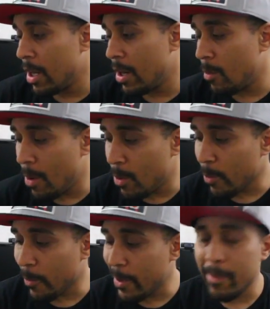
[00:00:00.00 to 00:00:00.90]
It
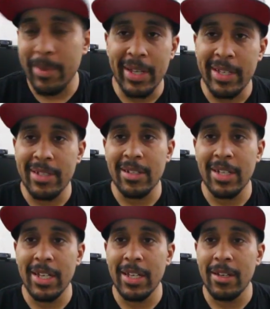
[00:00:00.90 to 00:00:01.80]
won't rip
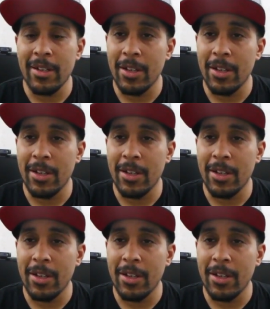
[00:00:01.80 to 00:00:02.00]
easily.